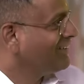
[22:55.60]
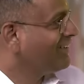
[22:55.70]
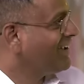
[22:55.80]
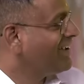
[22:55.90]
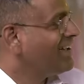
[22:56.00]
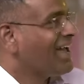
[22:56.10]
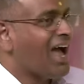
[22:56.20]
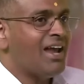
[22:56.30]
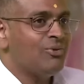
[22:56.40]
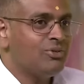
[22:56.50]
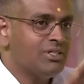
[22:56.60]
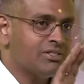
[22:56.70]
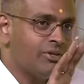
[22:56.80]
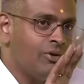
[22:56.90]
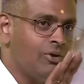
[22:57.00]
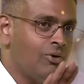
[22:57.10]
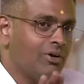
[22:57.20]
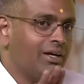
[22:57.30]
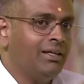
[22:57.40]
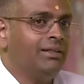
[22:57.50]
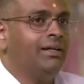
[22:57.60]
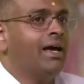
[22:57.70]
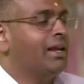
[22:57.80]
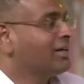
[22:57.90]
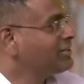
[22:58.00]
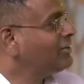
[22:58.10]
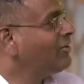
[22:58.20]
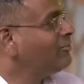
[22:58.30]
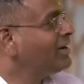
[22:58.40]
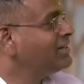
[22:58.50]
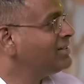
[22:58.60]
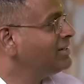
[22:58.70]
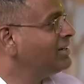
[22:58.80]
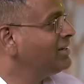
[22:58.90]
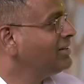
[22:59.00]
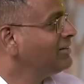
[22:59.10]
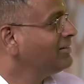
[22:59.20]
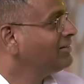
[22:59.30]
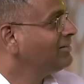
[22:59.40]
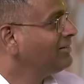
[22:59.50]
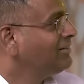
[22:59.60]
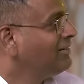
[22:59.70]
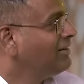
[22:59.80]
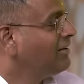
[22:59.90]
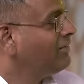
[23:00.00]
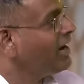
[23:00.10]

Okay. And you just look in the direction of my city. Wow.